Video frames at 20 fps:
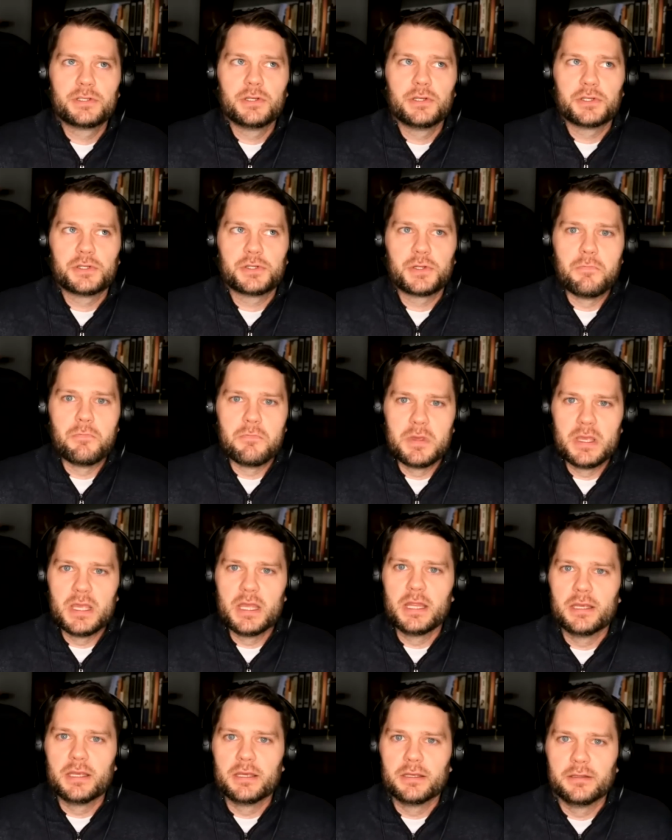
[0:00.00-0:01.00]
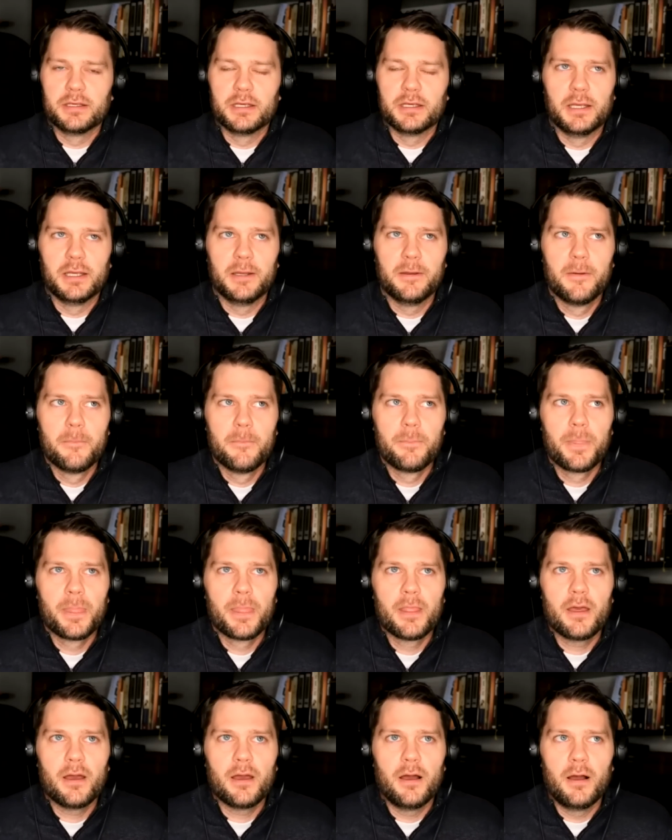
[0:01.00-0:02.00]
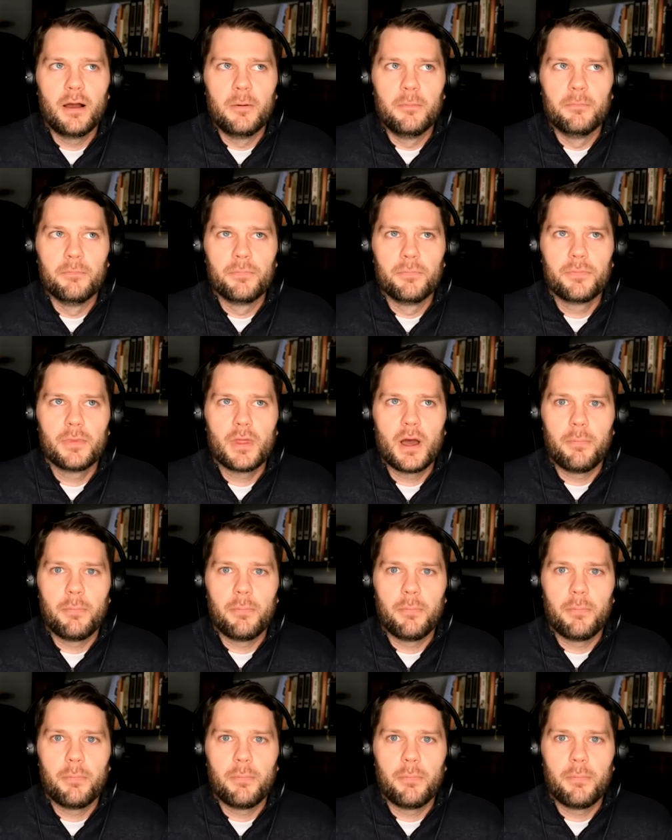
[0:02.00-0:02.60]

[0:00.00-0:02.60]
to just immediately um,